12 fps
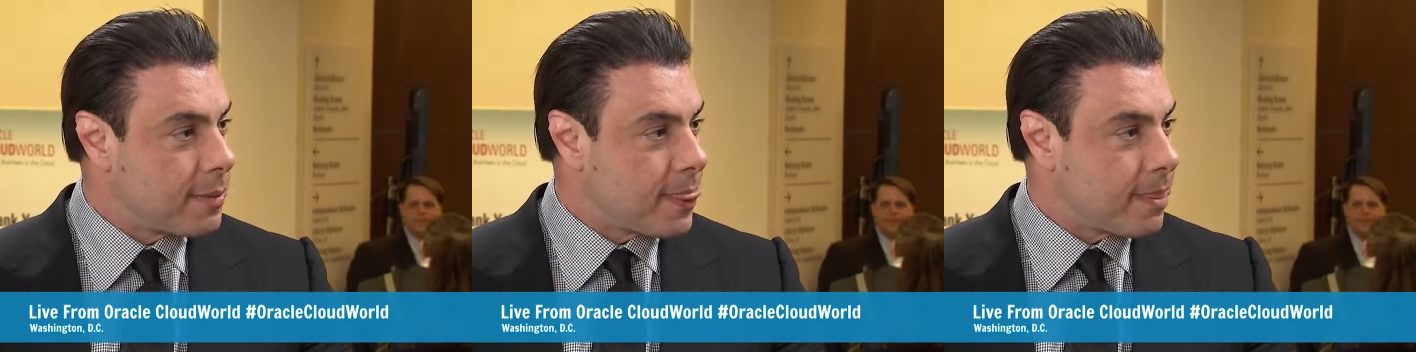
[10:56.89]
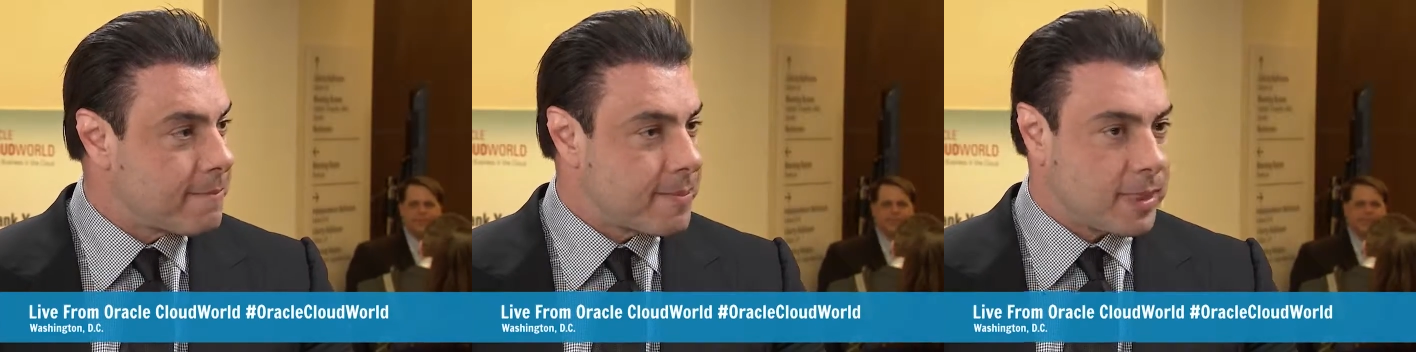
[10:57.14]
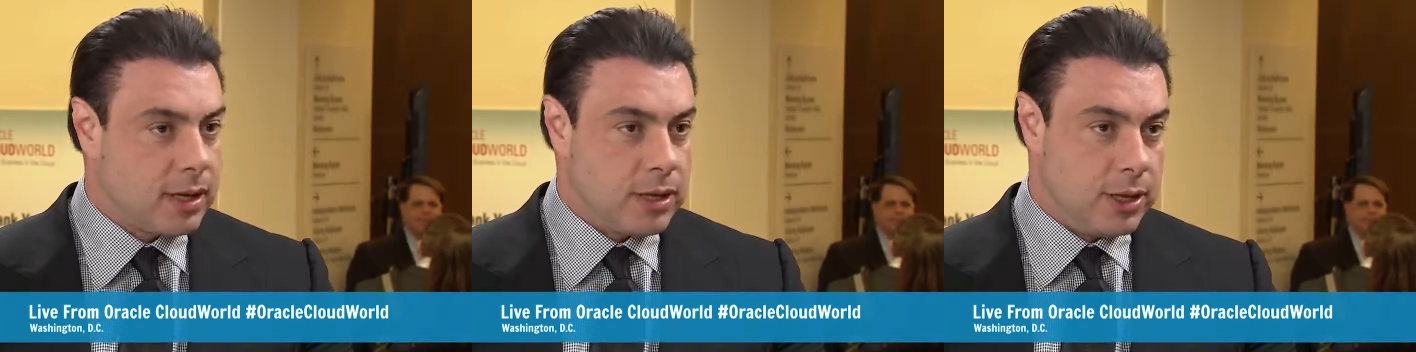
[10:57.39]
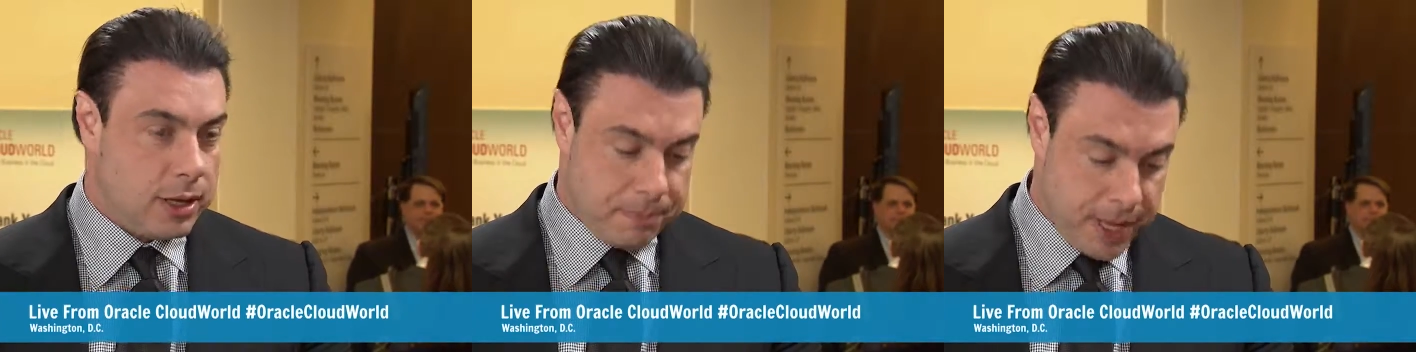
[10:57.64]
Speaker 1: builders.
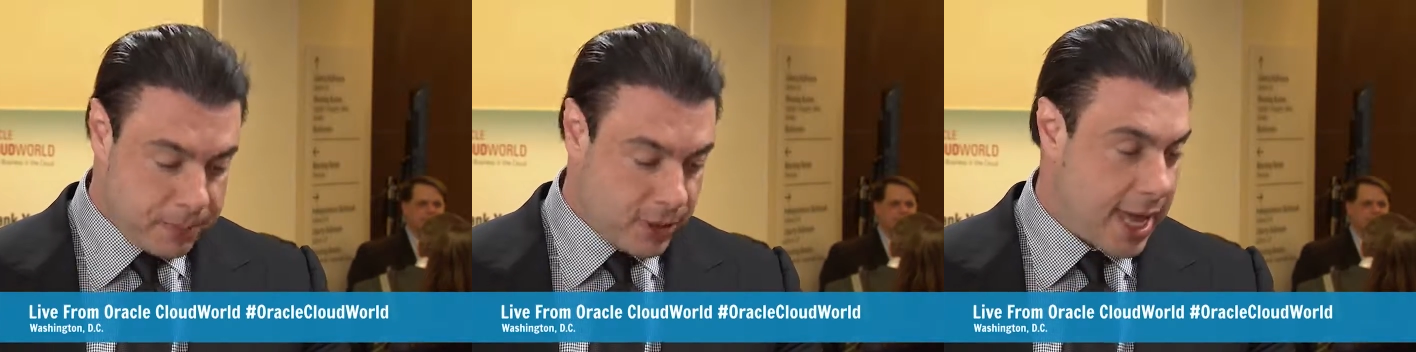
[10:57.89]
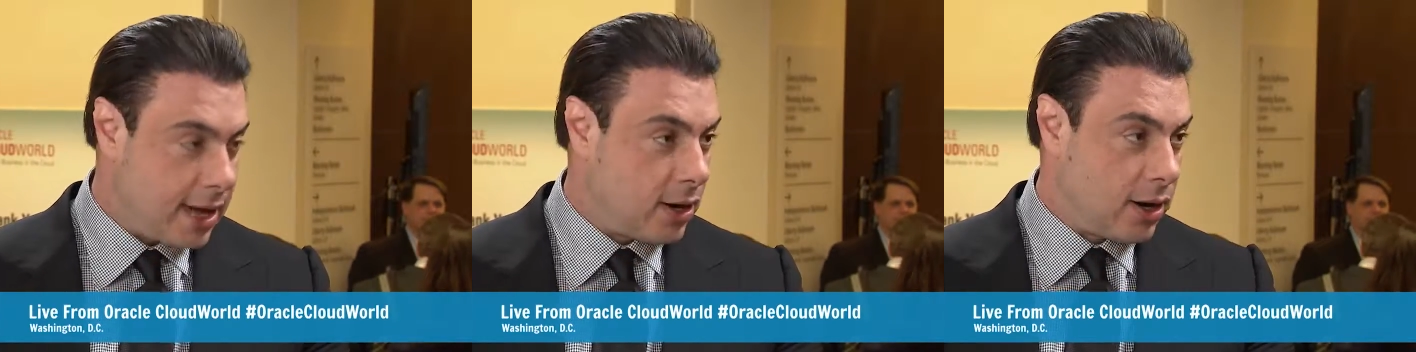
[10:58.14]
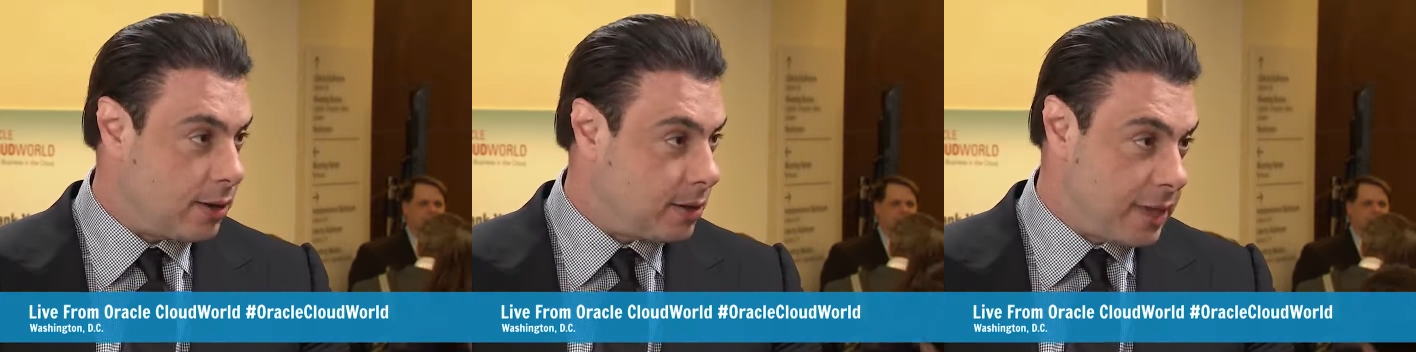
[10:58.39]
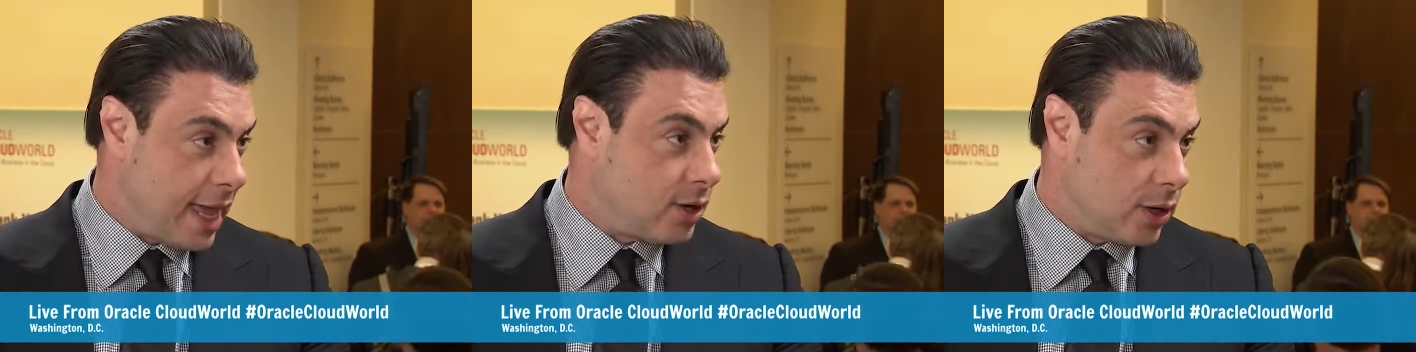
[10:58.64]
The people that are,
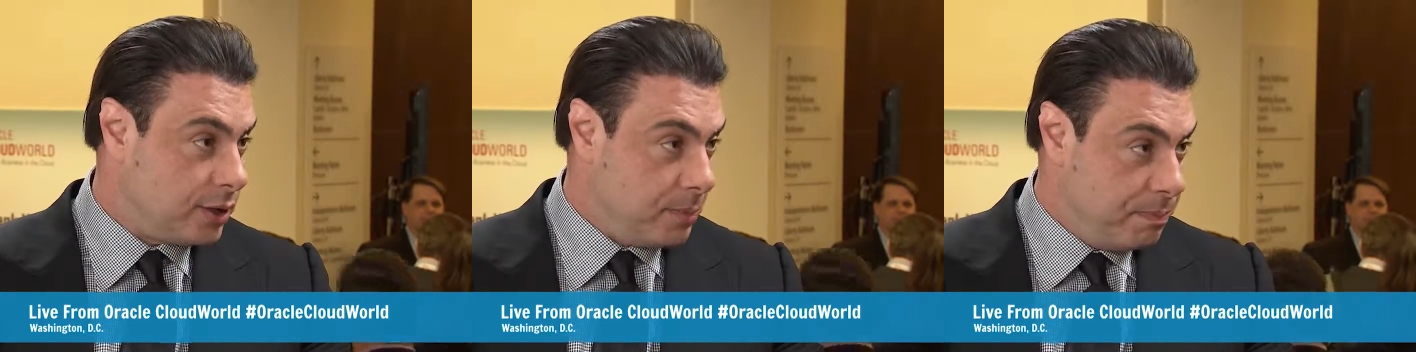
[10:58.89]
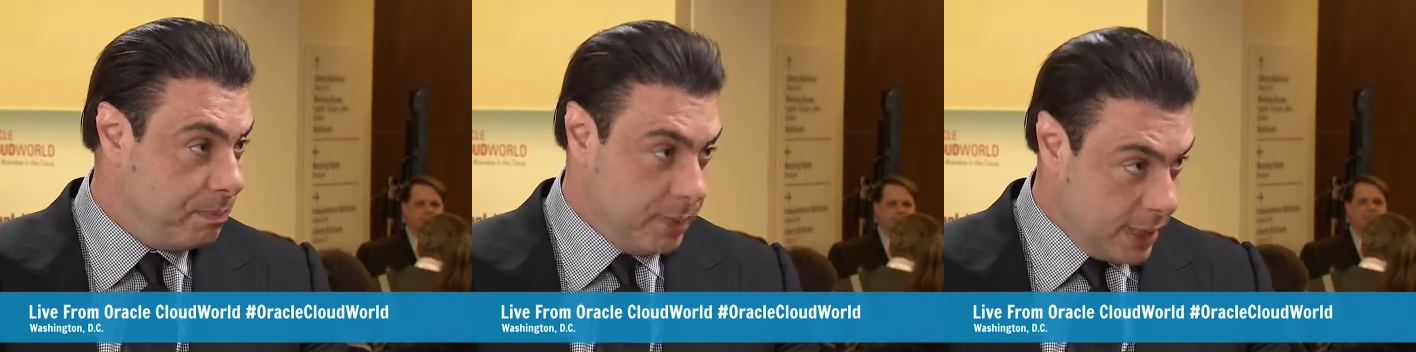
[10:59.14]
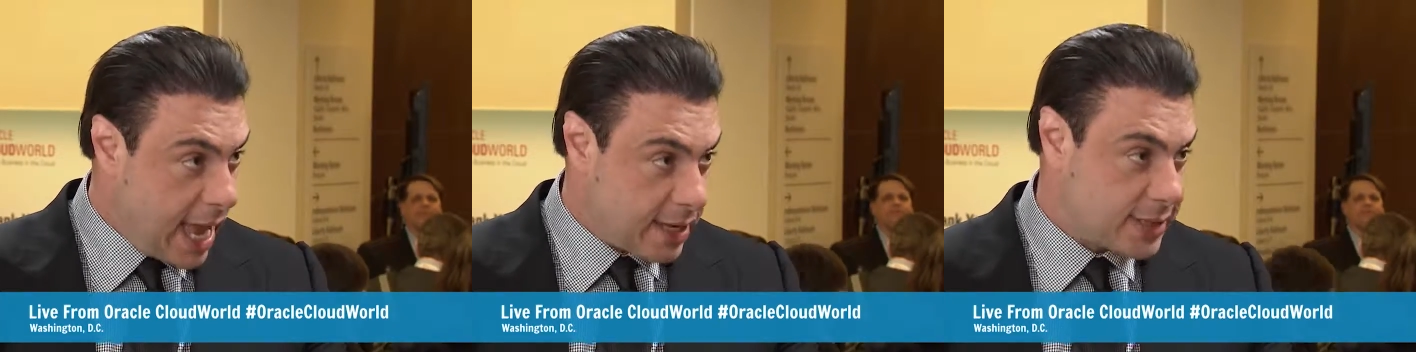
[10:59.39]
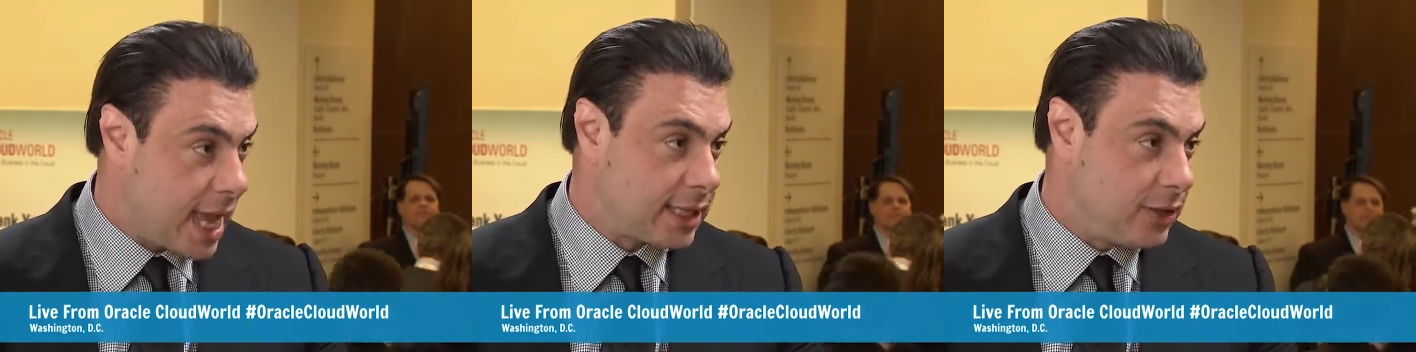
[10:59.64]
yeah,
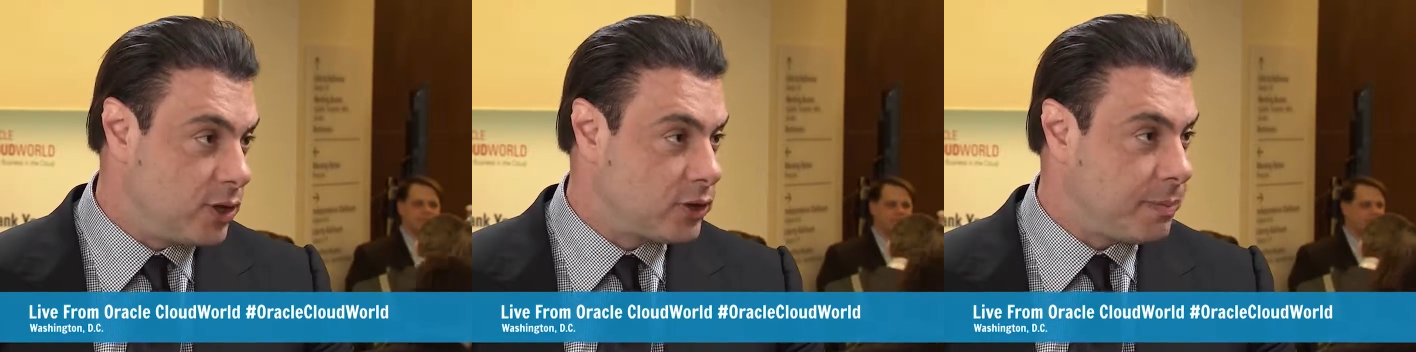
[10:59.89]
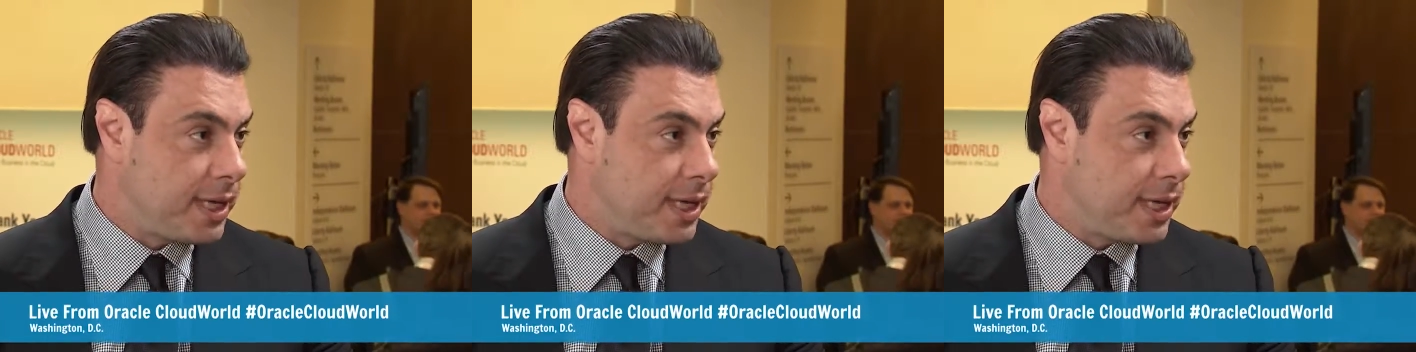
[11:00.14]
exactly. Those would